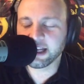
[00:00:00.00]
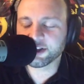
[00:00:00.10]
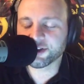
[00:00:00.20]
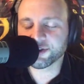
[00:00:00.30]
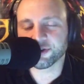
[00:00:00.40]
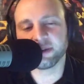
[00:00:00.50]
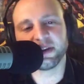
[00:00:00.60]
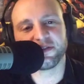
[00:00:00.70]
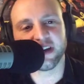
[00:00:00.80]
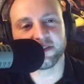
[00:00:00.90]

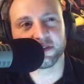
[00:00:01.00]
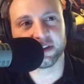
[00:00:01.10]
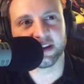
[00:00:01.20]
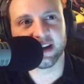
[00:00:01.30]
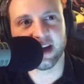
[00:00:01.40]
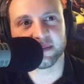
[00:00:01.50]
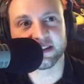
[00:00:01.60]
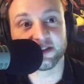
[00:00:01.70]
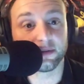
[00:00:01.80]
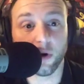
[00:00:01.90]
extremely faithful to the
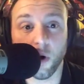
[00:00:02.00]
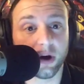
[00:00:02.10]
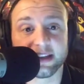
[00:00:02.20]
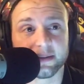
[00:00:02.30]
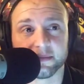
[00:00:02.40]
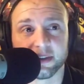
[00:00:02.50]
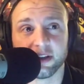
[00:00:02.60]
comics. So awesome.